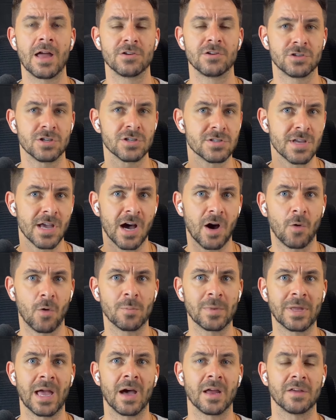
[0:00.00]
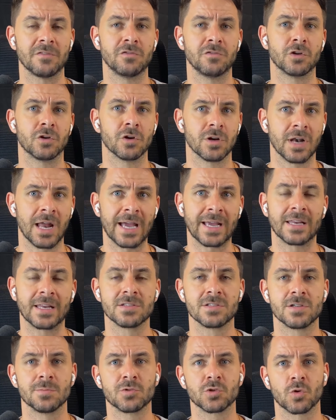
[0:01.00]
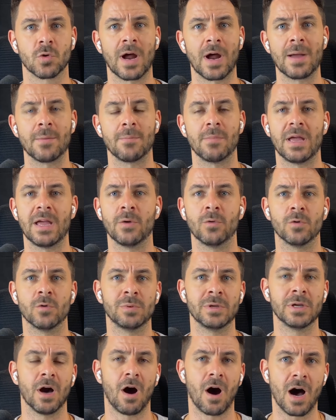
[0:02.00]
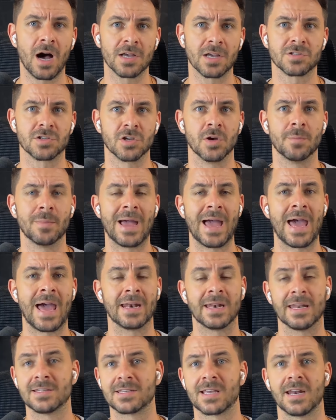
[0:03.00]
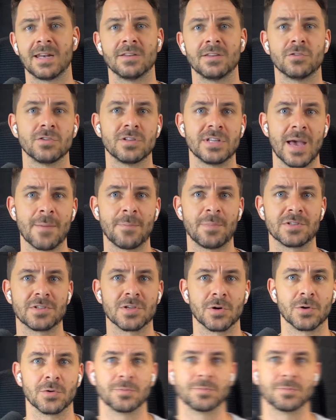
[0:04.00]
Just to help me out, if you could like and subscribe, it would be awesome. And let's get into the episode.